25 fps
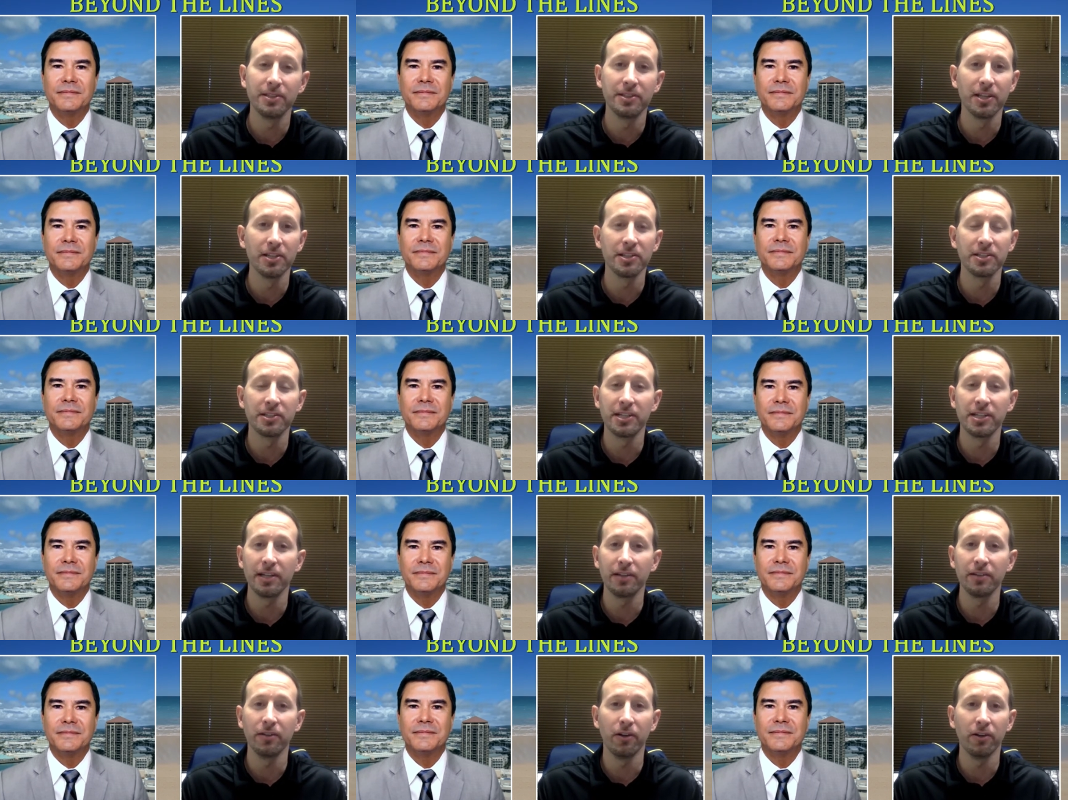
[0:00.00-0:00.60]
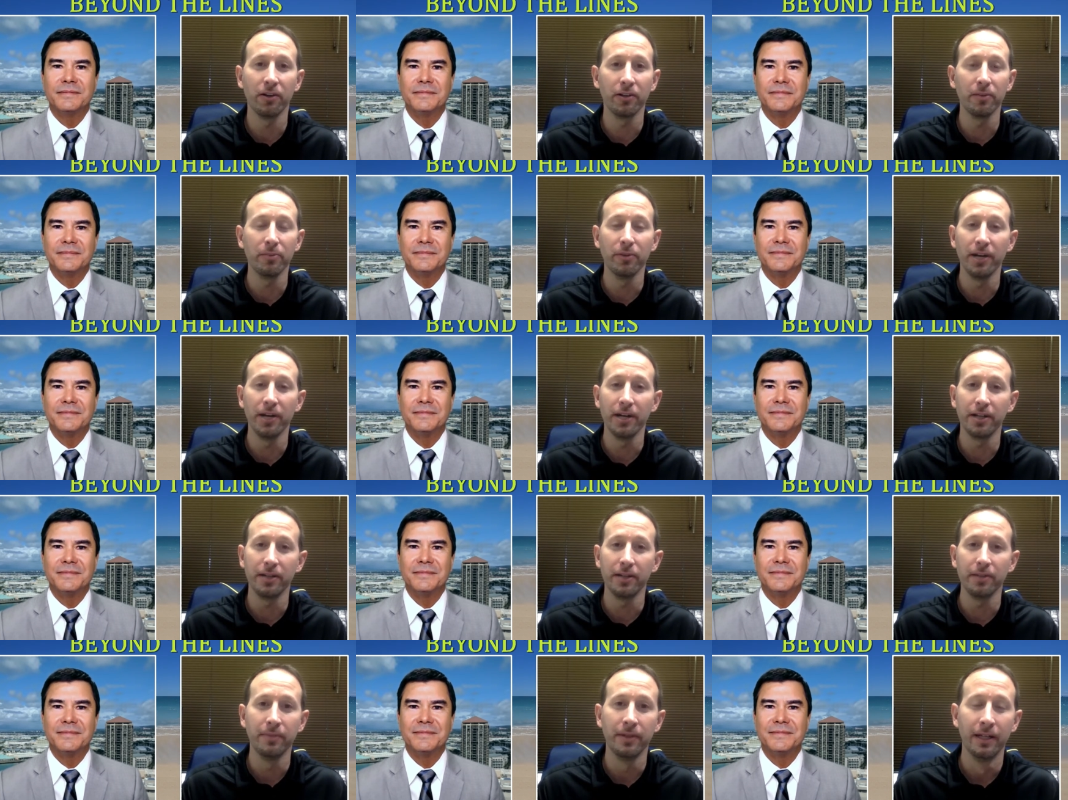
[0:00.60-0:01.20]
Speaker 1: It doesn't take long to
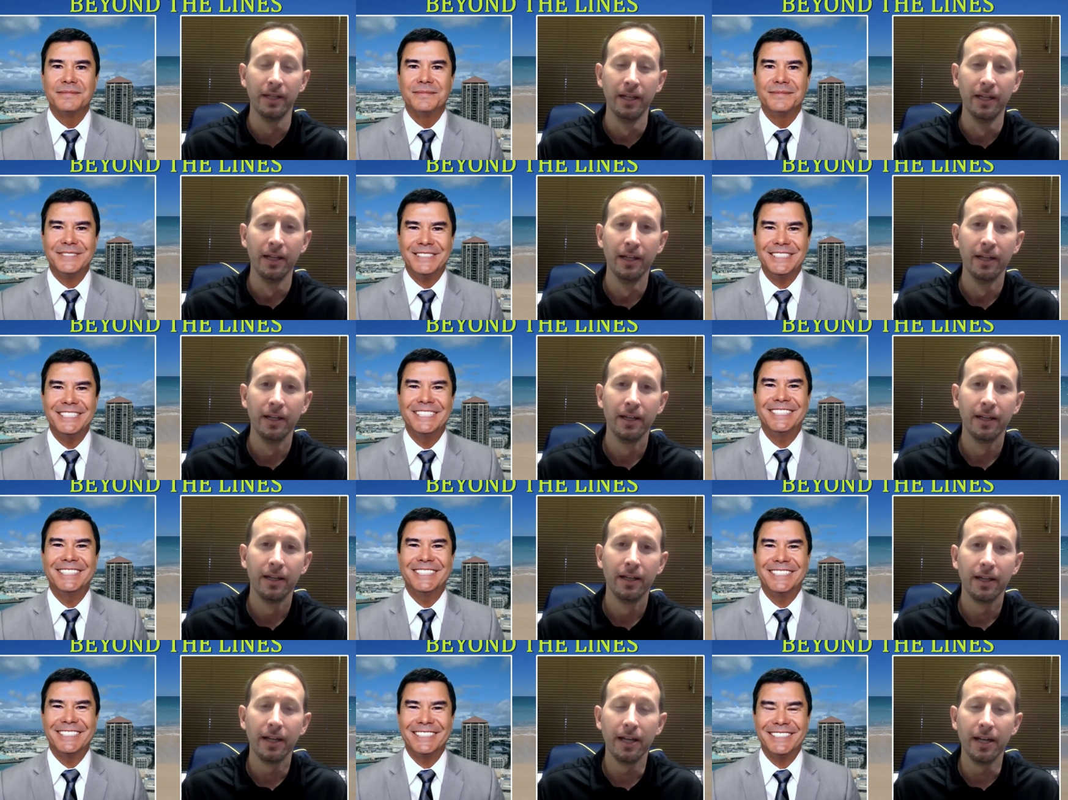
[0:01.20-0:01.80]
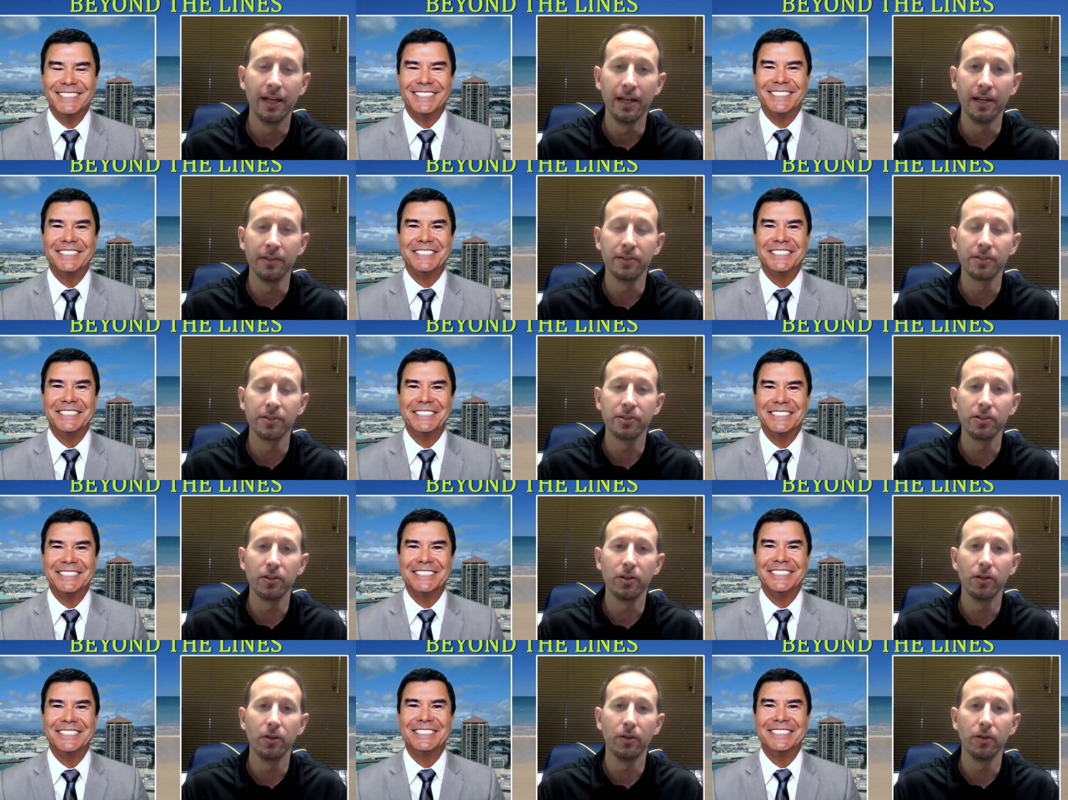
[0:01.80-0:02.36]
break them. And so